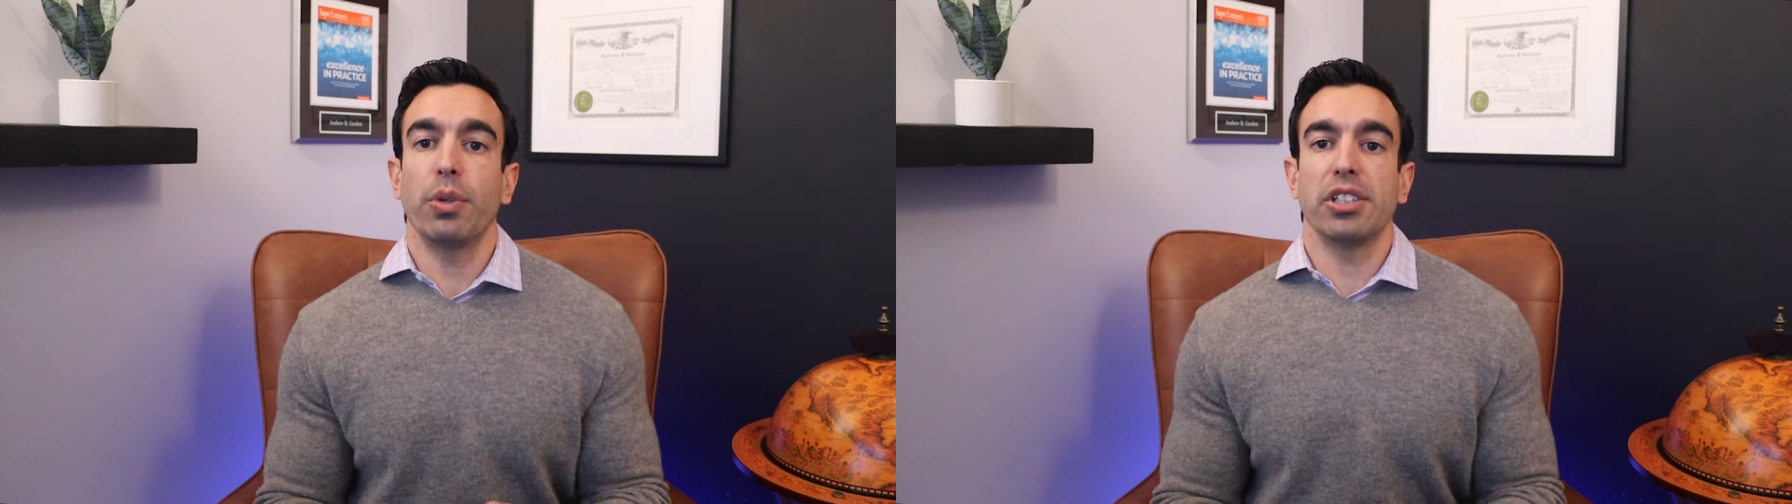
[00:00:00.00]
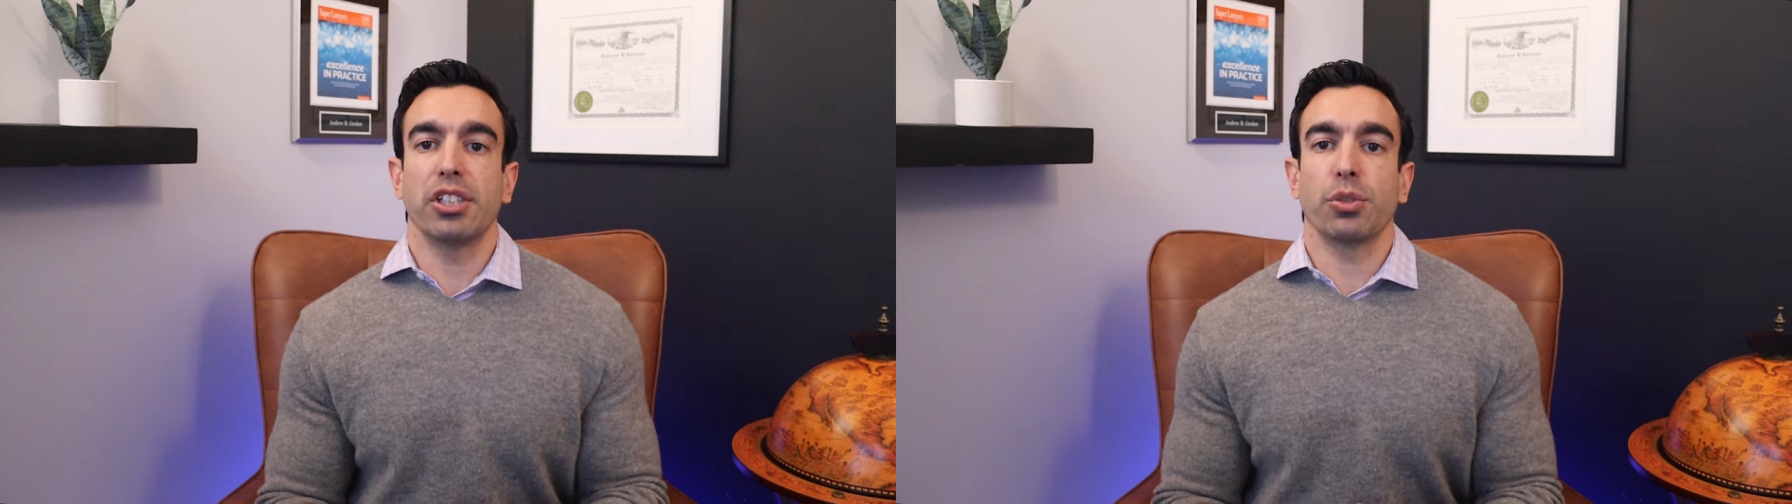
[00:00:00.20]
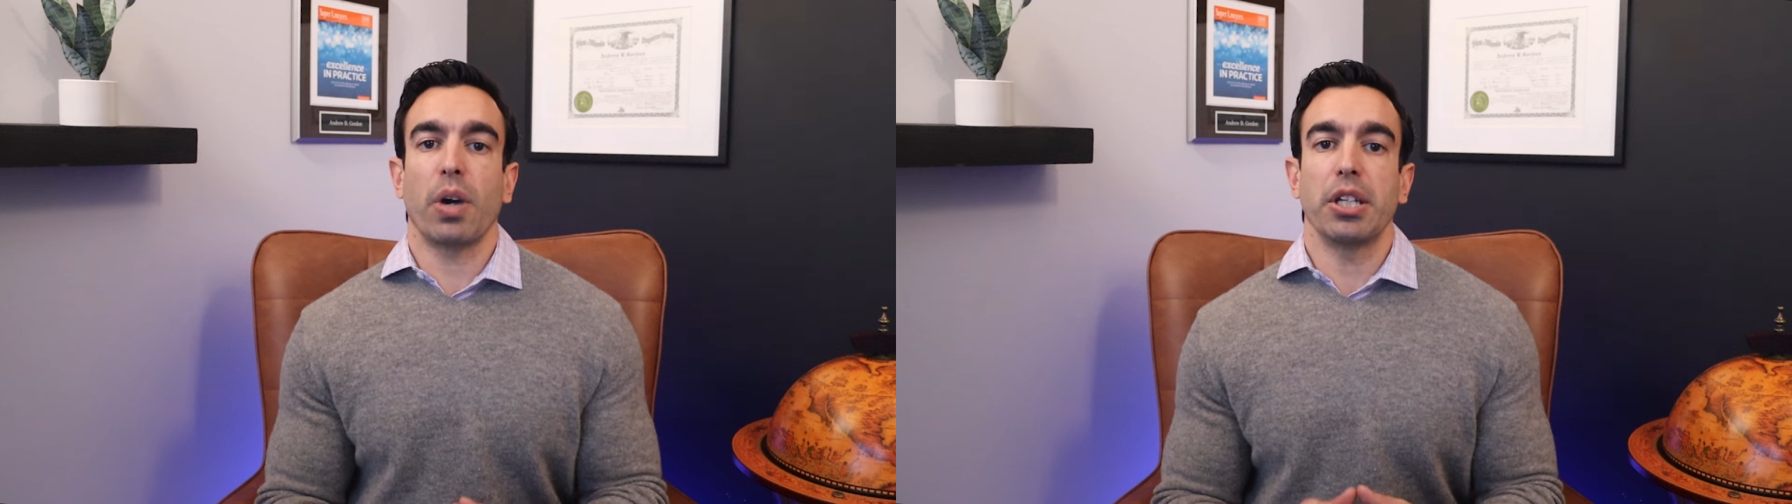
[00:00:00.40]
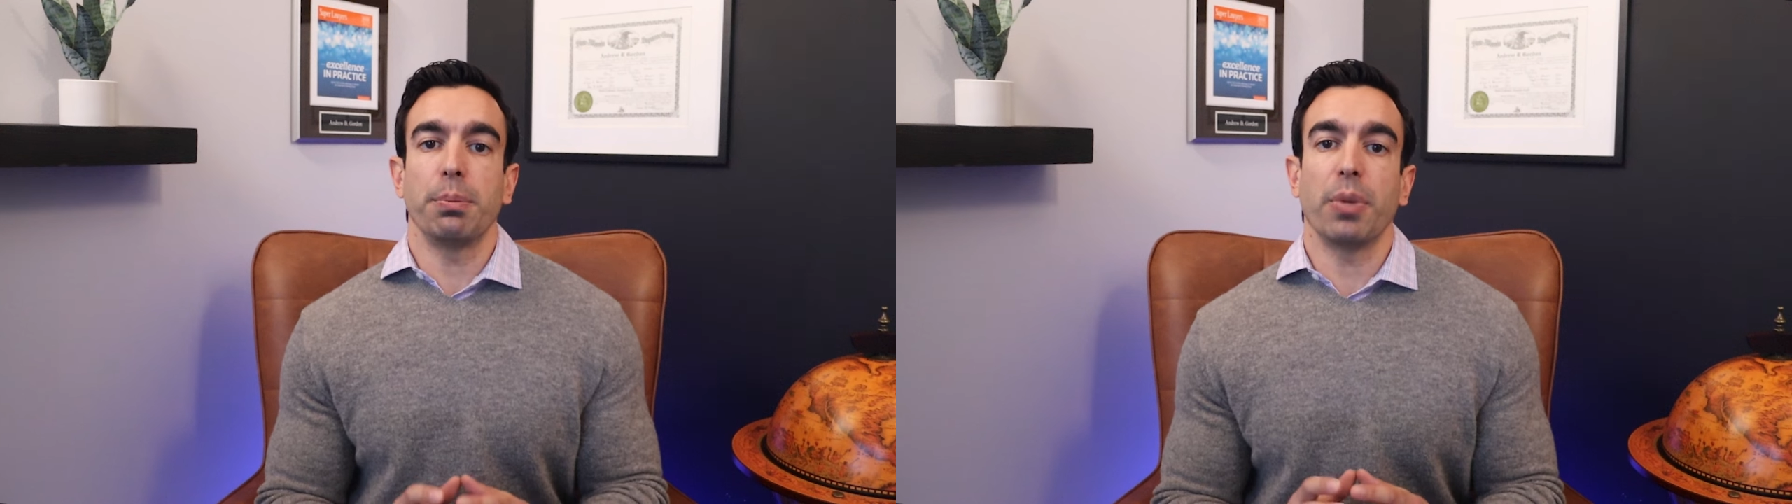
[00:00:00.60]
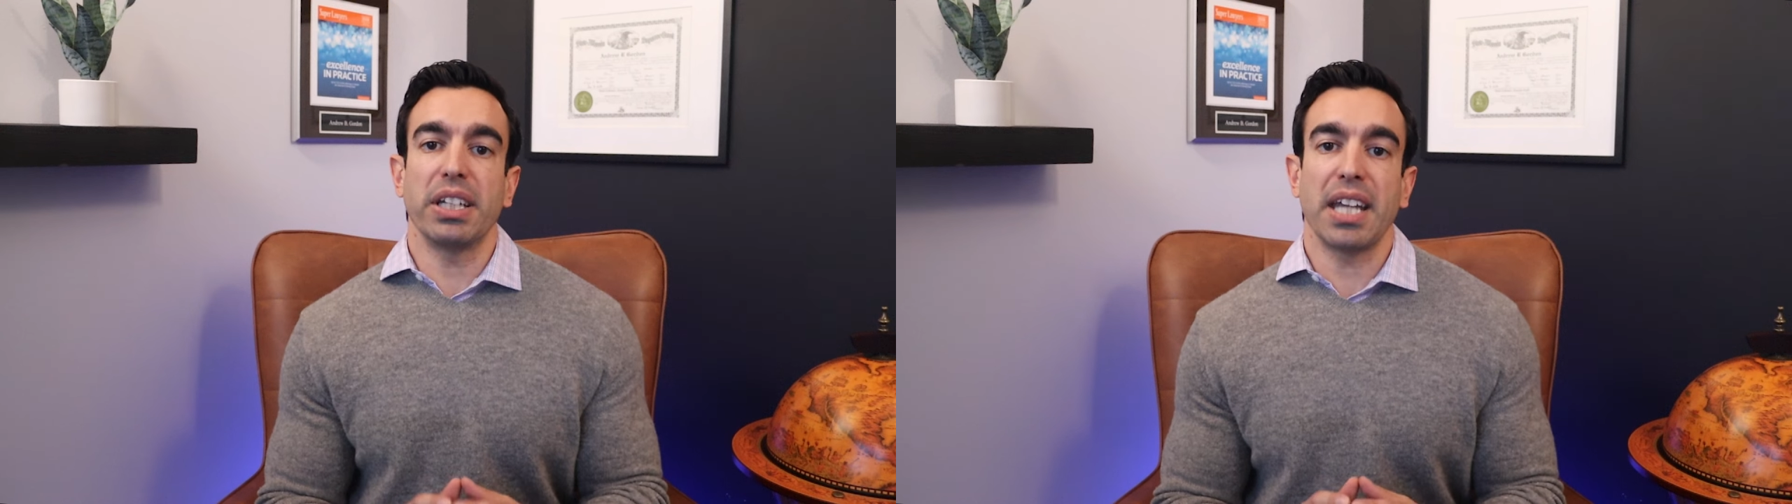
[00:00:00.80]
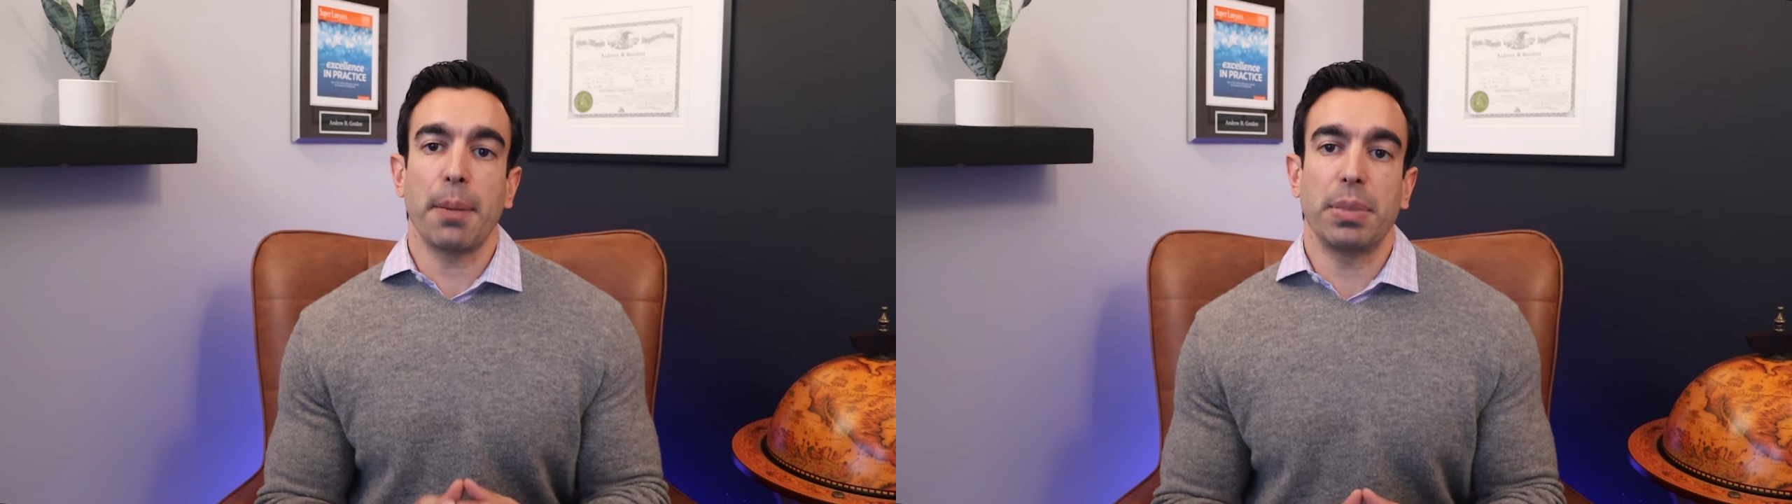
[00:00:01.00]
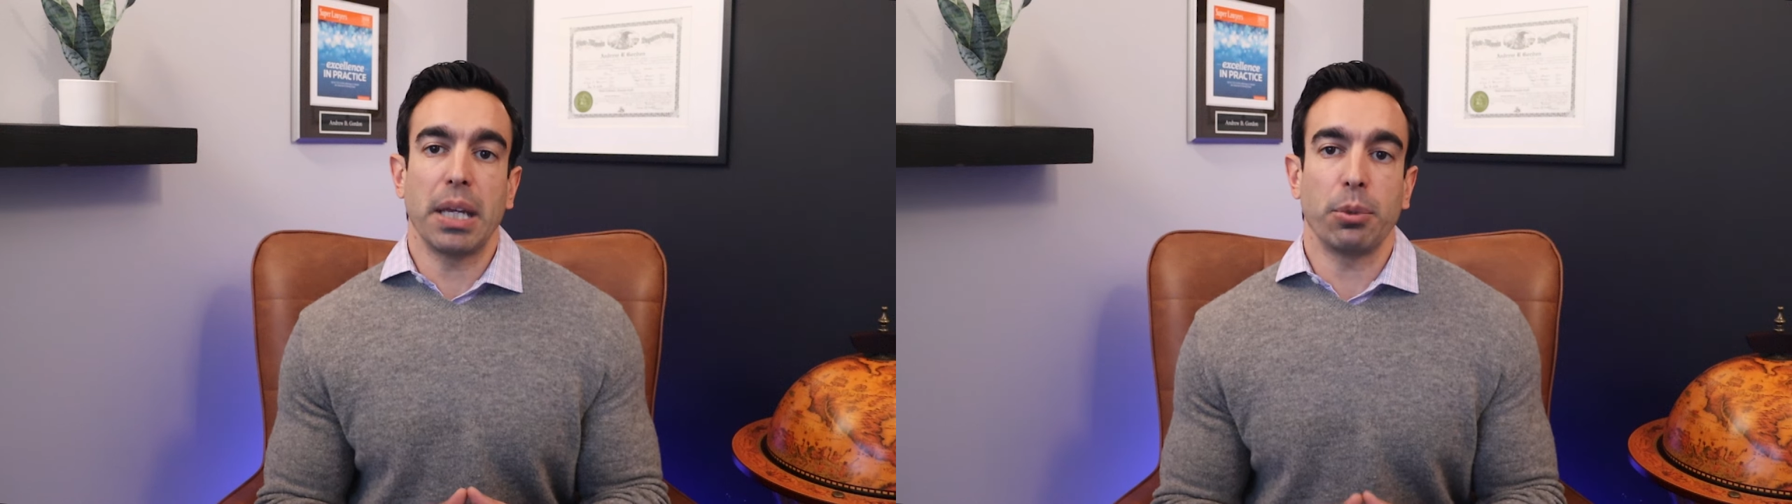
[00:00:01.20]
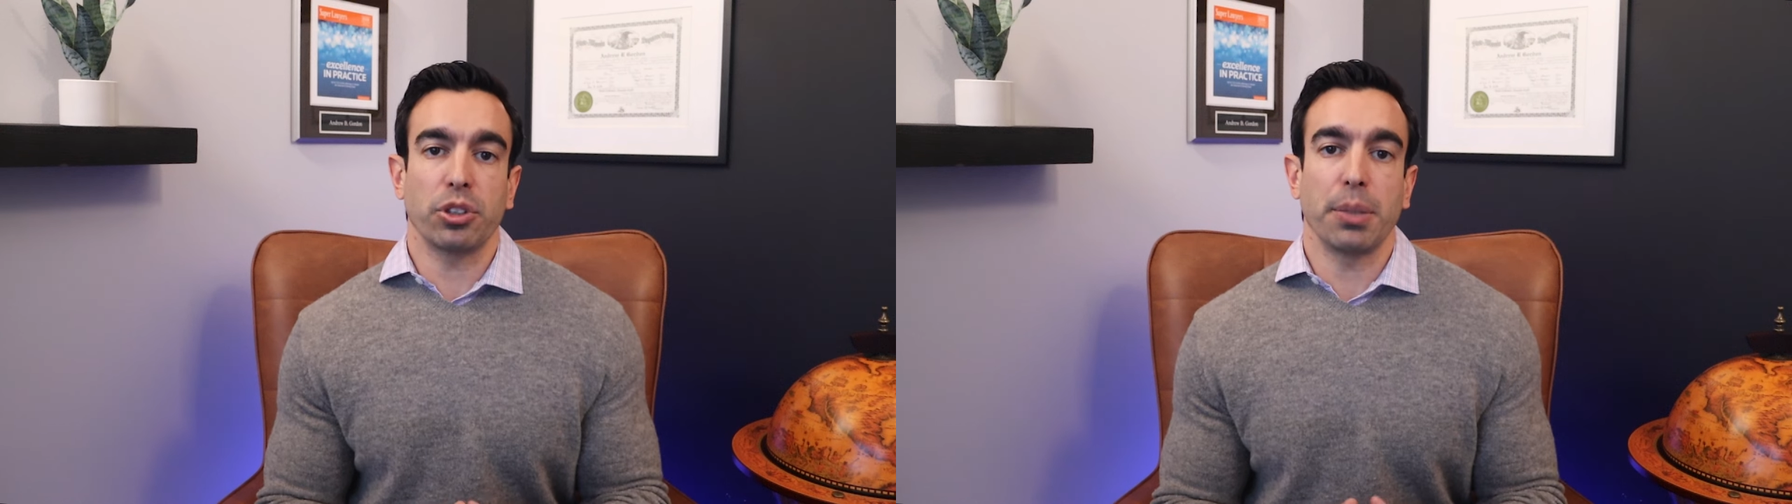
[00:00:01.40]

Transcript: reasons why you might not be able